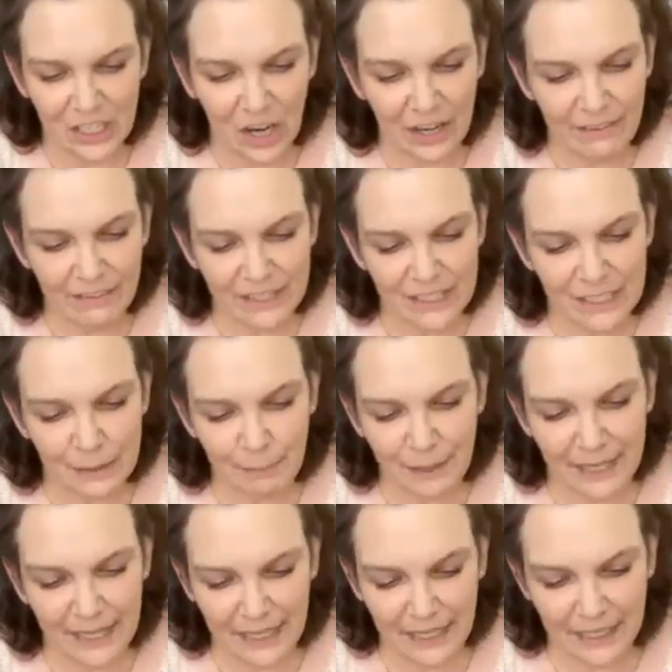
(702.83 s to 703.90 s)
not even
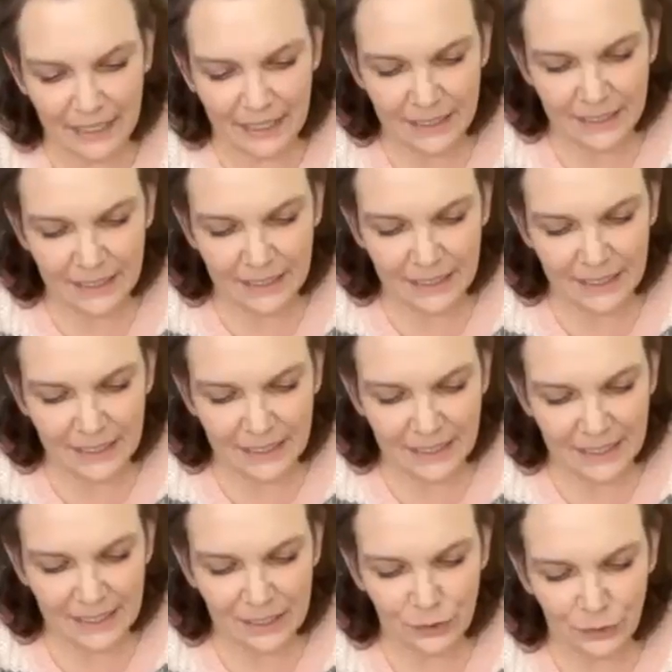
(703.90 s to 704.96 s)
spinning.
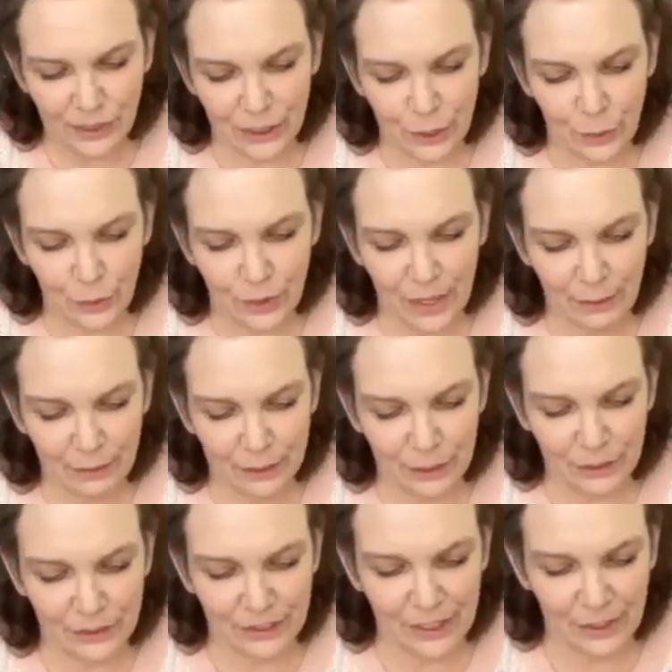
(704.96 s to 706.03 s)
It's really cool how it
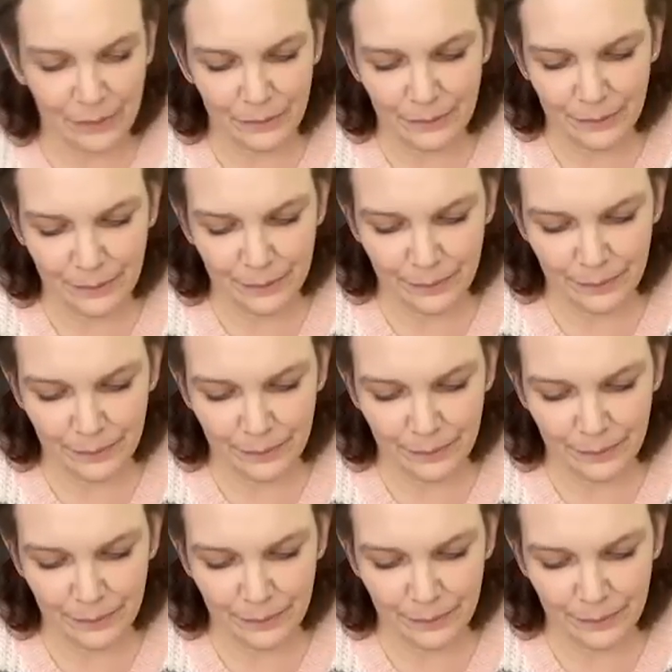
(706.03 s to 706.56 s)
turns out.